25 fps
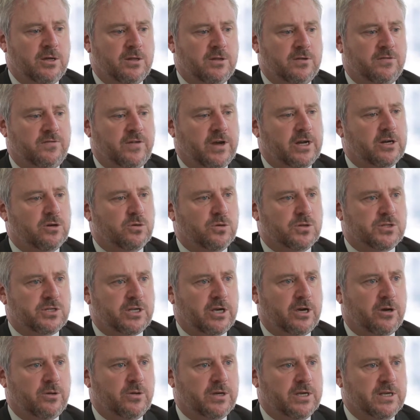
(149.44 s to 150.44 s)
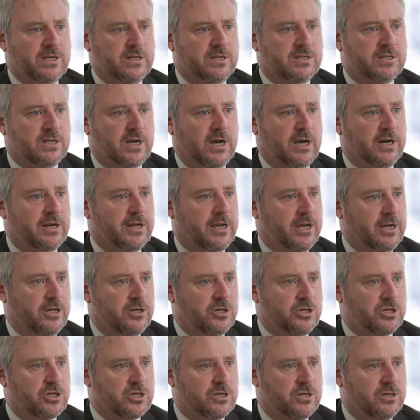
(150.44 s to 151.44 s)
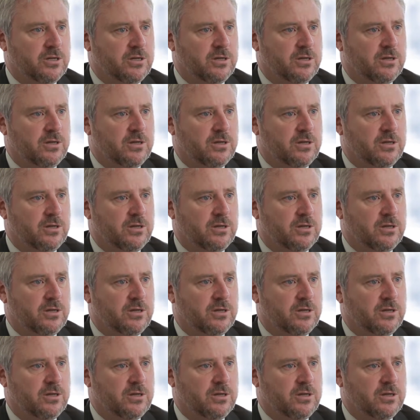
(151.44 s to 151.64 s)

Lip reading: The fund also is unhedged.